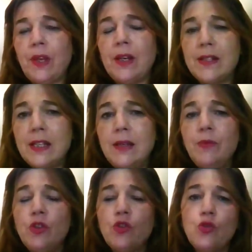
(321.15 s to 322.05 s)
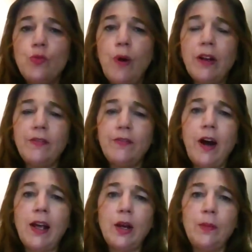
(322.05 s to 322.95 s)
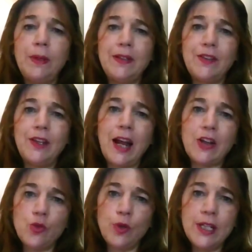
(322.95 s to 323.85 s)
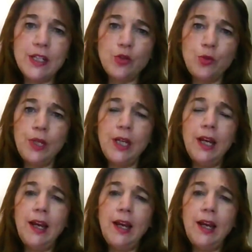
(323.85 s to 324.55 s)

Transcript: seemed to modify a bit the natural history,